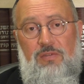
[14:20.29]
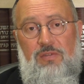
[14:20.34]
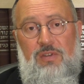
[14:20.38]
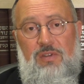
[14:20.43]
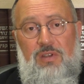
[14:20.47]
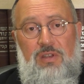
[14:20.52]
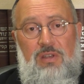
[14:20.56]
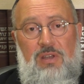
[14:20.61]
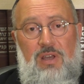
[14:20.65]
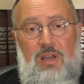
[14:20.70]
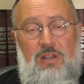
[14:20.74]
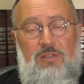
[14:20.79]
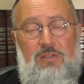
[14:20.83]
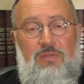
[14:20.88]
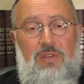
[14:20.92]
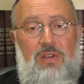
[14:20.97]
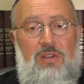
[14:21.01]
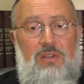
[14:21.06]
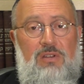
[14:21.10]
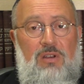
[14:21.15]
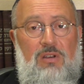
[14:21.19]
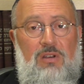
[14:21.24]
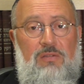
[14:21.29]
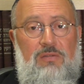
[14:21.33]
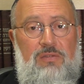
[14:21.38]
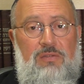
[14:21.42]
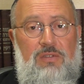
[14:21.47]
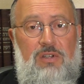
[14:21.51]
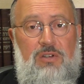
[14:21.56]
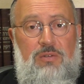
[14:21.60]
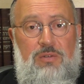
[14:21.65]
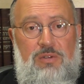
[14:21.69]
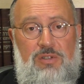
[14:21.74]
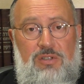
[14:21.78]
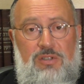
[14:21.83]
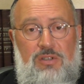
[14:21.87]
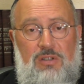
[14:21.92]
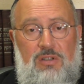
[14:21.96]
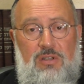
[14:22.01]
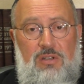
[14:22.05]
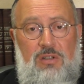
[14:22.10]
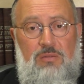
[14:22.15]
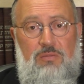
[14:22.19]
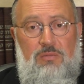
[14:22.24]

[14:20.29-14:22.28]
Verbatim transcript: the advent of the Christian